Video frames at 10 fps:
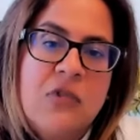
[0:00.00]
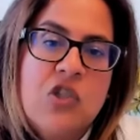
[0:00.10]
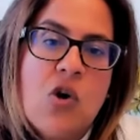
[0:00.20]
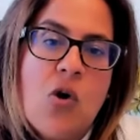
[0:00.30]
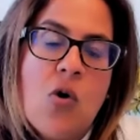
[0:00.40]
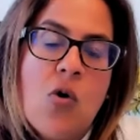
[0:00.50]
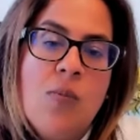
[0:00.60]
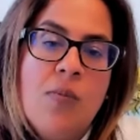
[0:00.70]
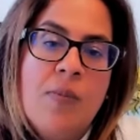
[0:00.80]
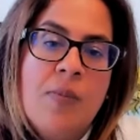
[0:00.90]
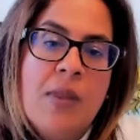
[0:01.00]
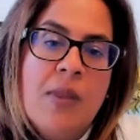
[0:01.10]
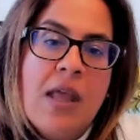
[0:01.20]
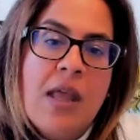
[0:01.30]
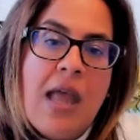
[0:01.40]
So
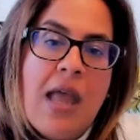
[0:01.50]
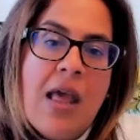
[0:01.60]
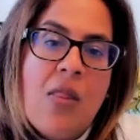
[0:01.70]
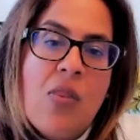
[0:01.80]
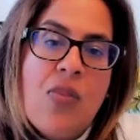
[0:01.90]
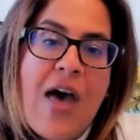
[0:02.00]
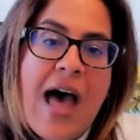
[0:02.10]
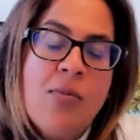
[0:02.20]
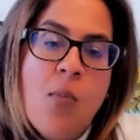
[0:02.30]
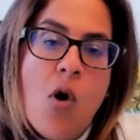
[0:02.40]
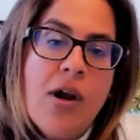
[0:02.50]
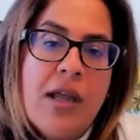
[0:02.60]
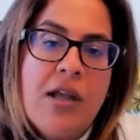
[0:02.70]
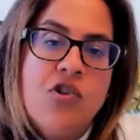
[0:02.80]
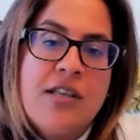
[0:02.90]
that
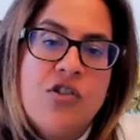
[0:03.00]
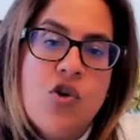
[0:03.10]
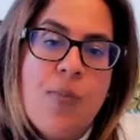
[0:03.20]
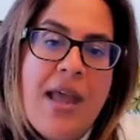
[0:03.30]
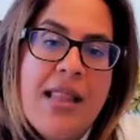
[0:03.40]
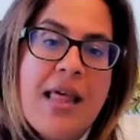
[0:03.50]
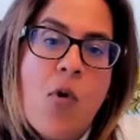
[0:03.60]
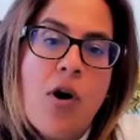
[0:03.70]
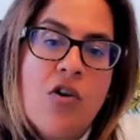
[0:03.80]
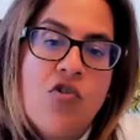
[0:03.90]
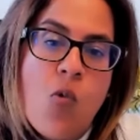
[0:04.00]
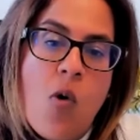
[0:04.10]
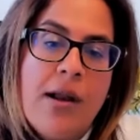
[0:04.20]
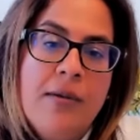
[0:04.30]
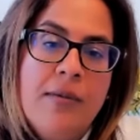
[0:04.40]
mortgage, as you pay the mortgage
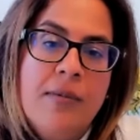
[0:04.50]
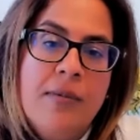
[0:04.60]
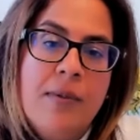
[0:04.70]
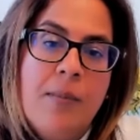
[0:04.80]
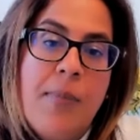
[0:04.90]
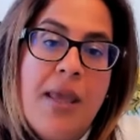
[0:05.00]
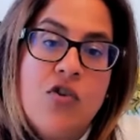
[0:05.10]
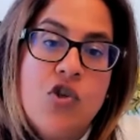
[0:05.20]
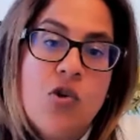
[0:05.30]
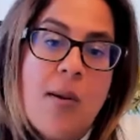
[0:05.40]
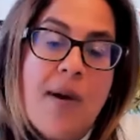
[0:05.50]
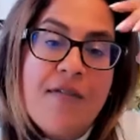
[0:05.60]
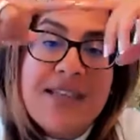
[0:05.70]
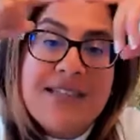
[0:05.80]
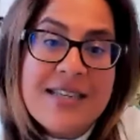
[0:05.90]
one, because you're
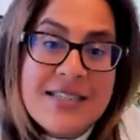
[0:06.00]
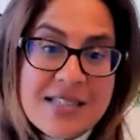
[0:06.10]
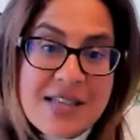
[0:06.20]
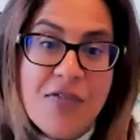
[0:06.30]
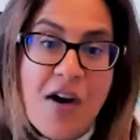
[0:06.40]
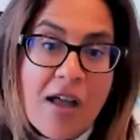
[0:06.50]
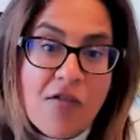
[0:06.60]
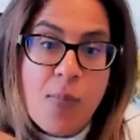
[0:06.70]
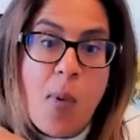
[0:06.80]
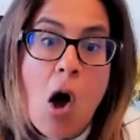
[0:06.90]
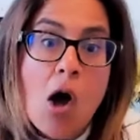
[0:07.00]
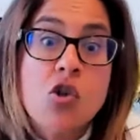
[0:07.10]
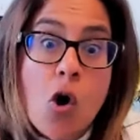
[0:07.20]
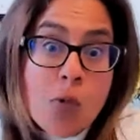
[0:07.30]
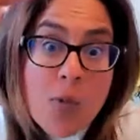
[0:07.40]
above the 65
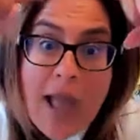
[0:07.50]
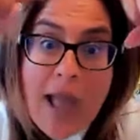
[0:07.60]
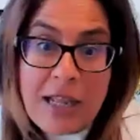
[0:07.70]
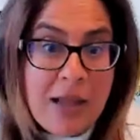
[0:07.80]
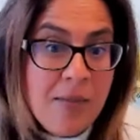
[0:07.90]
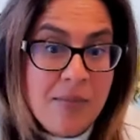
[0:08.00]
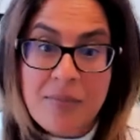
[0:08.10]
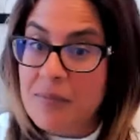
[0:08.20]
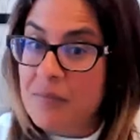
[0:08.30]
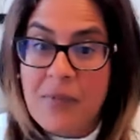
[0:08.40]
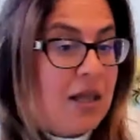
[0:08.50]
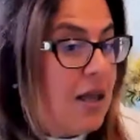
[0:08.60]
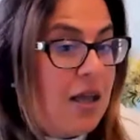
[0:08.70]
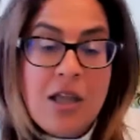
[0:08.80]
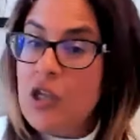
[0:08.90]
box already,
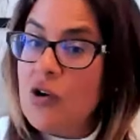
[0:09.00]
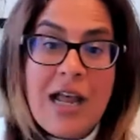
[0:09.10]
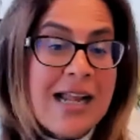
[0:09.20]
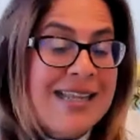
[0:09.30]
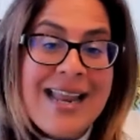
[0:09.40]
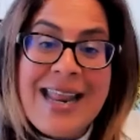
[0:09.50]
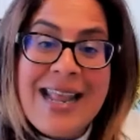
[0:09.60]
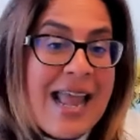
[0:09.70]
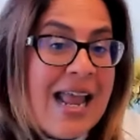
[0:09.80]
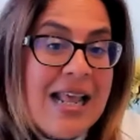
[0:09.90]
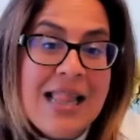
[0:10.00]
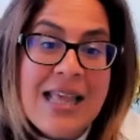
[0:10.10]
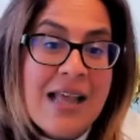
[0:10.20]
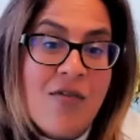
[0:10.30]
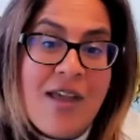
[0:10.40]
you're not getting
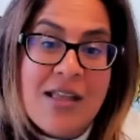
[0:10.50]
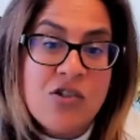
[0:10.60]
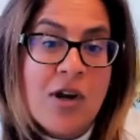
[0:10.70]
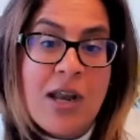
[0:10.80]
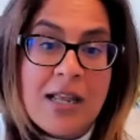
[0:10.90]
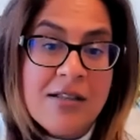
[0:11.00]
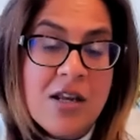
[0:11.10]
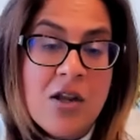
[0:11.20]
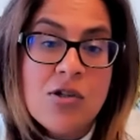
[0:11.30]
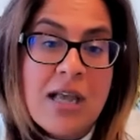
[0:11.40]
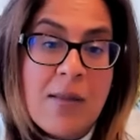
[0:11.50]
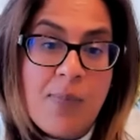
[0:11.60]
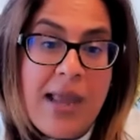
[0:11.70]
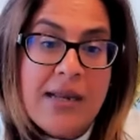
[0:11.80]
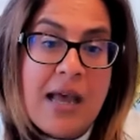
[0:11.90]
anything advanced. You're going to continue to
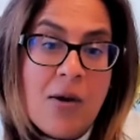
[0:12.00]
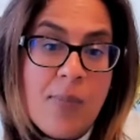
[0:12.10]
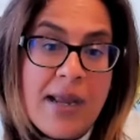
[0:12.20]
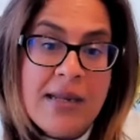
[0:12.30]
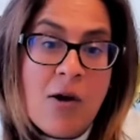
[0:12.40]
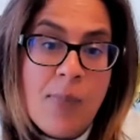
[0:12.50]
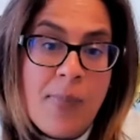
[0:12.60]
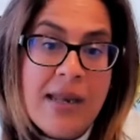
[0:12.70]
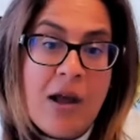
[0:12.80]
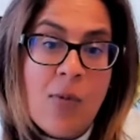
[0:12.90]
get paid down, paid down, paid